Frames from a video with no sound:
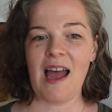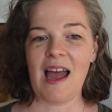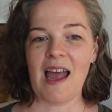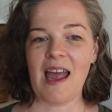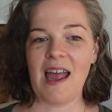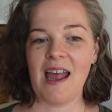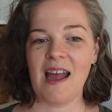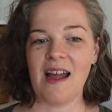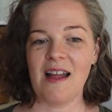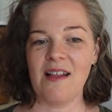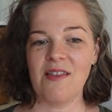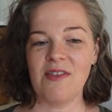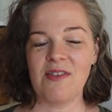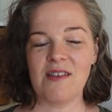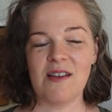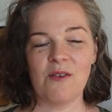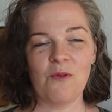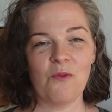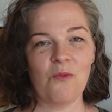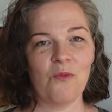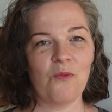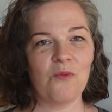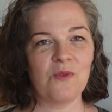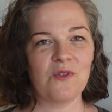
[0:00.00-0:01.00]
And
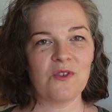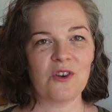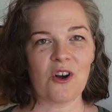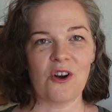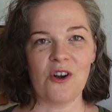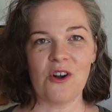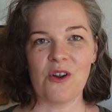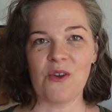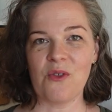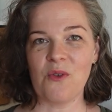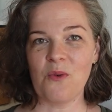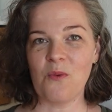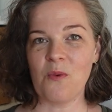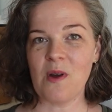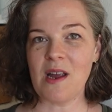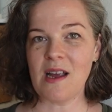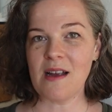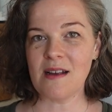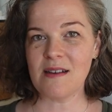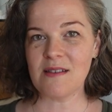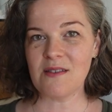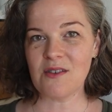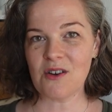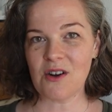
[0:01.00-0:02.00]
the start of the
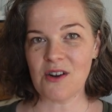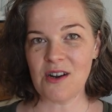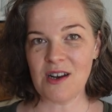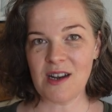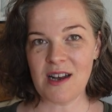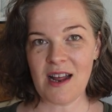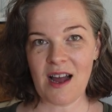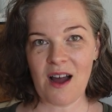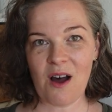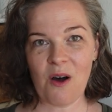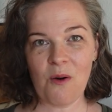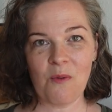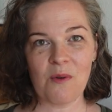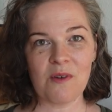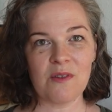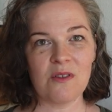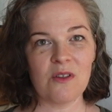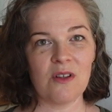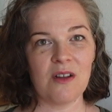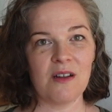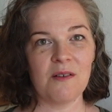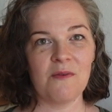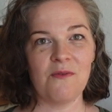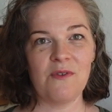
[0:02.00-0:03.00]
week started out
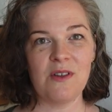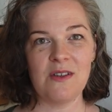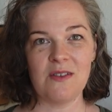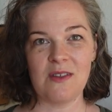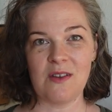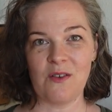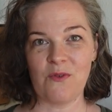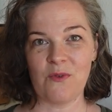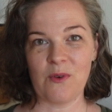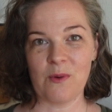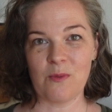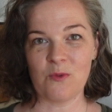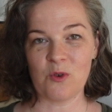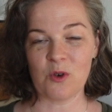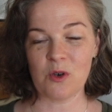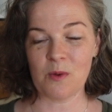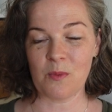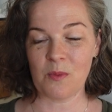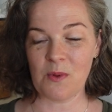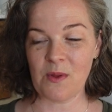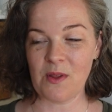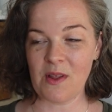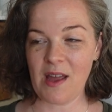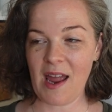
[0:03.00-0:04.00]
with a visit from
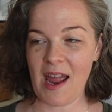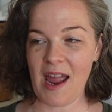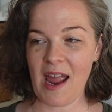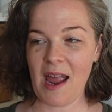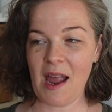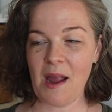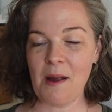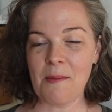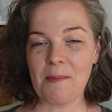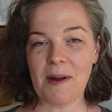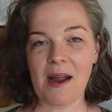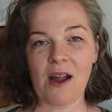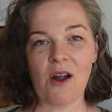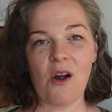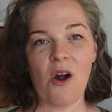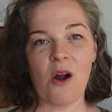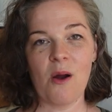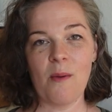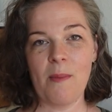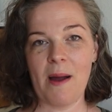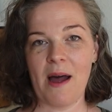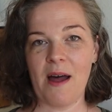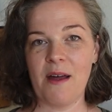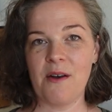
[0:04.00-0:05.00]
triple A. My
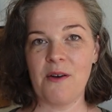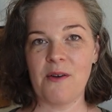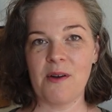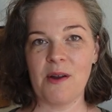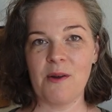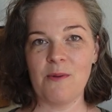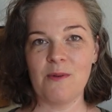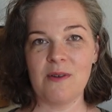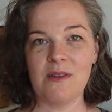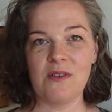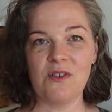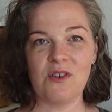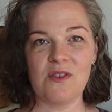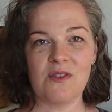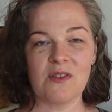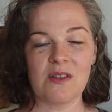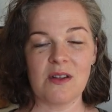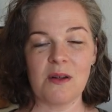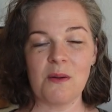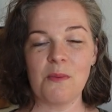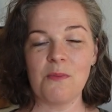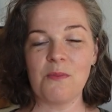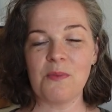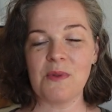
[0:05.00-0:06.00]
car battery was
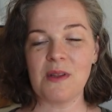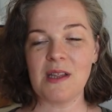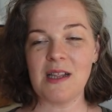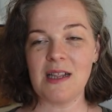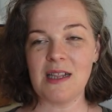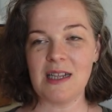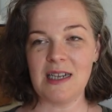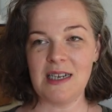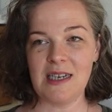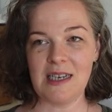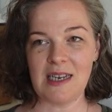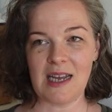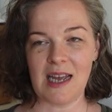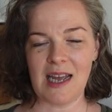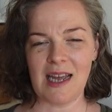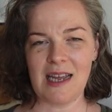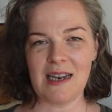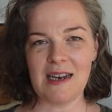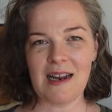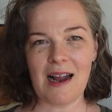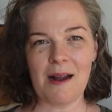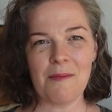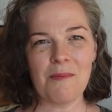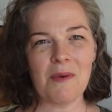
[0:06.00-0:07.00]
just completely
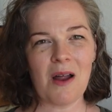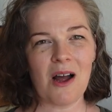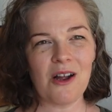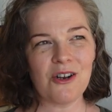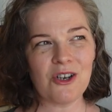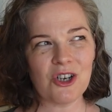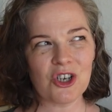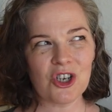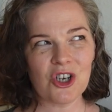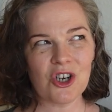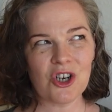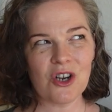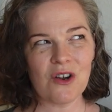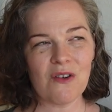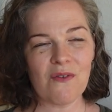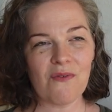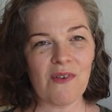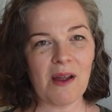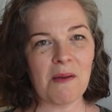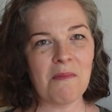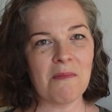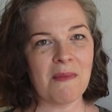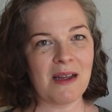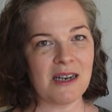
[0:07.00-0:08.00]
dead. I'm not sure if
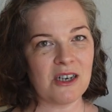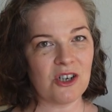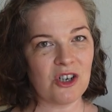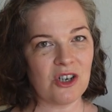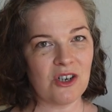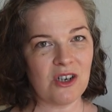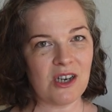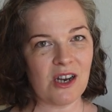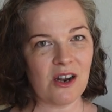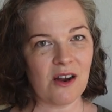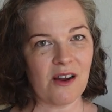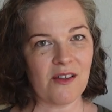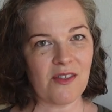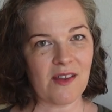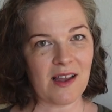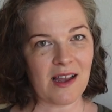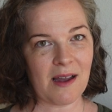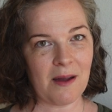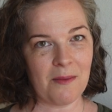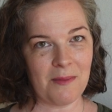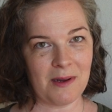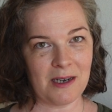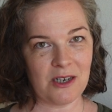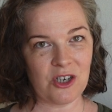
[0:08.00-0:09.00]
I mentioned here, I think
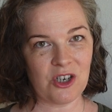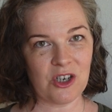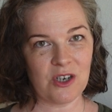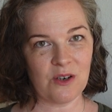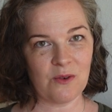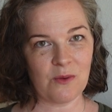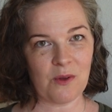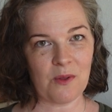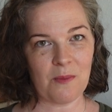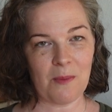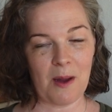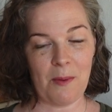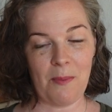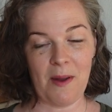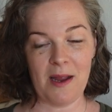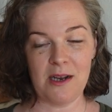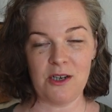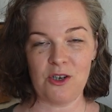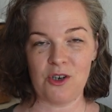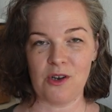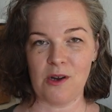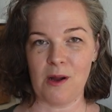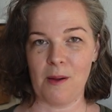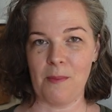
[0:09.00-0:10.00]
I mentioned with my
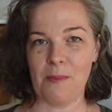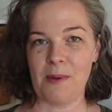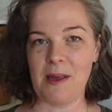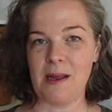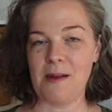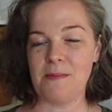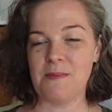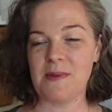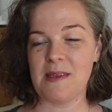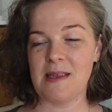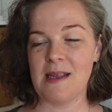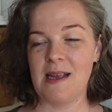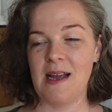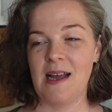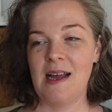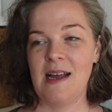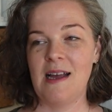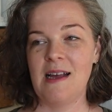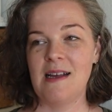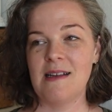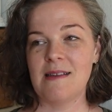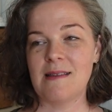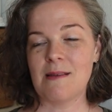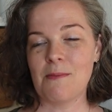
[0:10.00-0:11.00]
Patreon peeps,
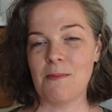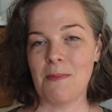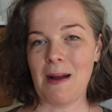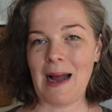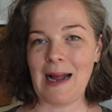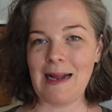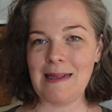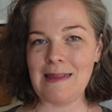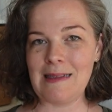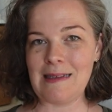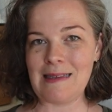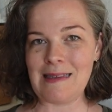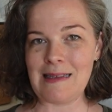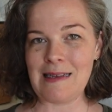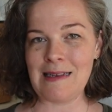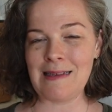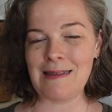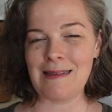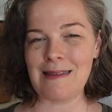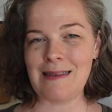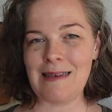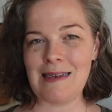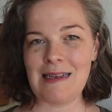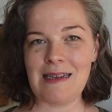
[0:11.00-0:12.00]
some behind the
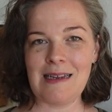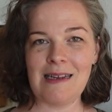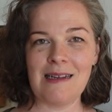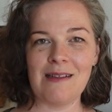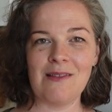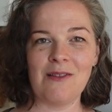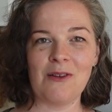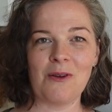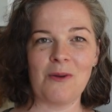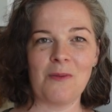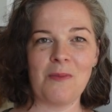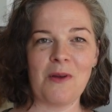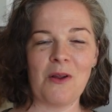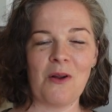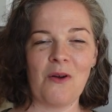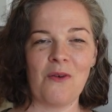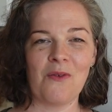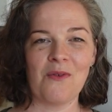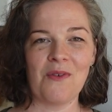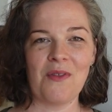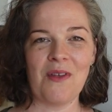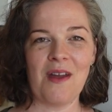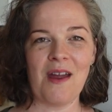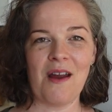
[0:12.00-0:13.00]
scenes tea a little bit
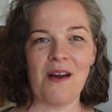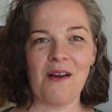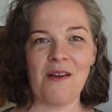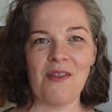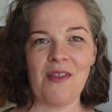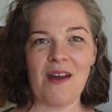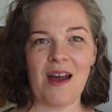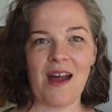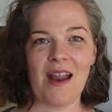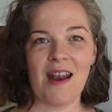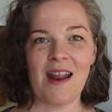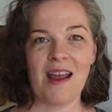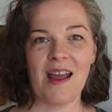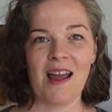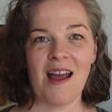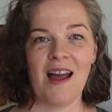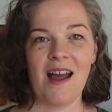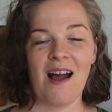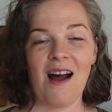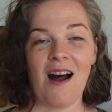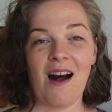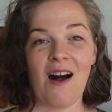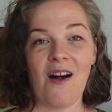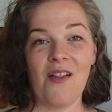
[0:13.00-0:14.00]
over there, that
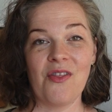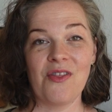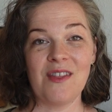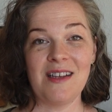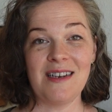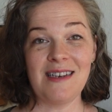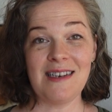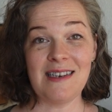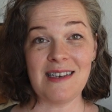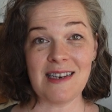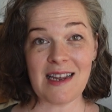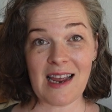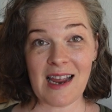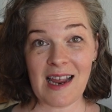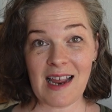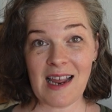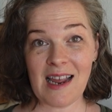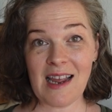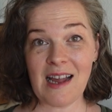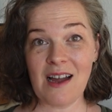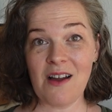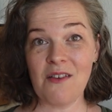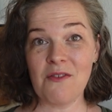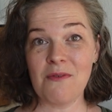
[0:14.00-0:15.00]
on the
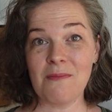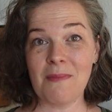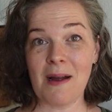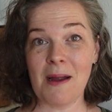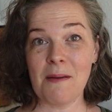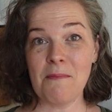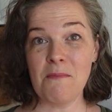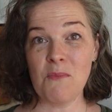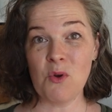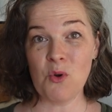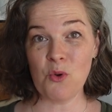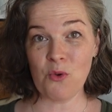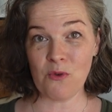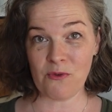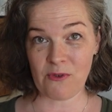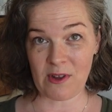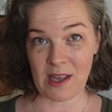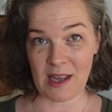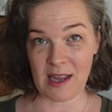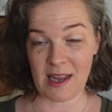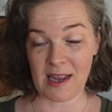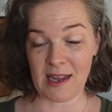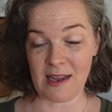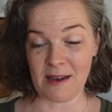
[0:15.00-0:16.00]
day of my move
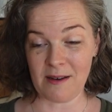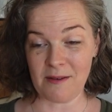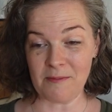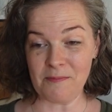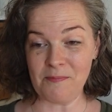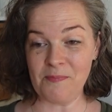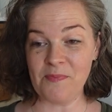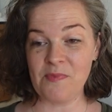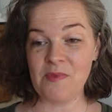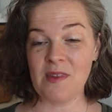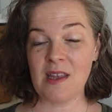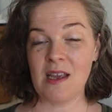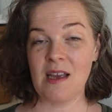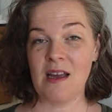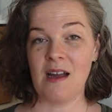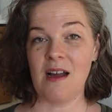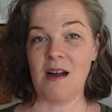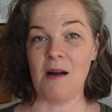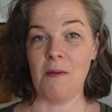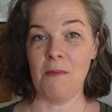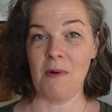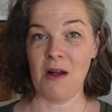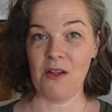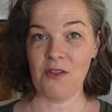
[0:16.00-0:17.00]
in
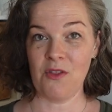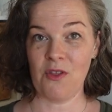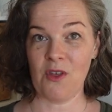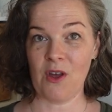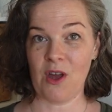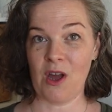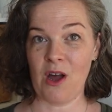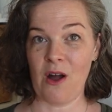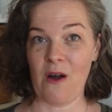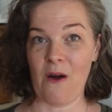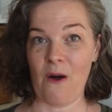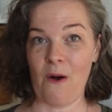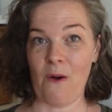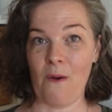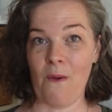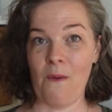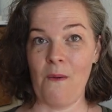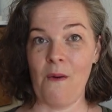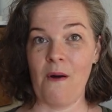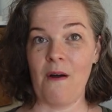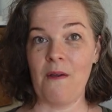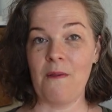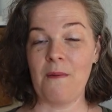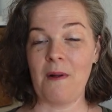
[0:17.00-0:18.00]
a month
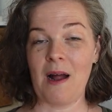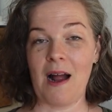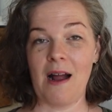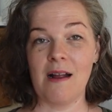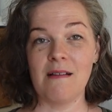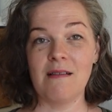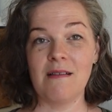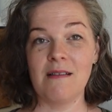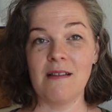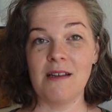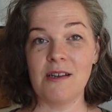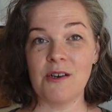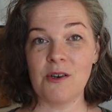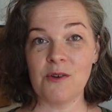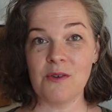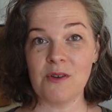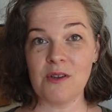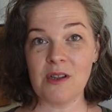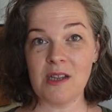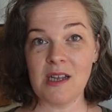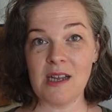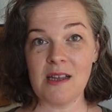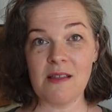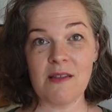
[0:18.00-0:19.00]
ago, I
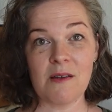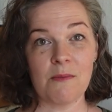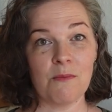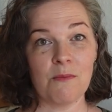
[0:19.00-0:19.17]
literally, the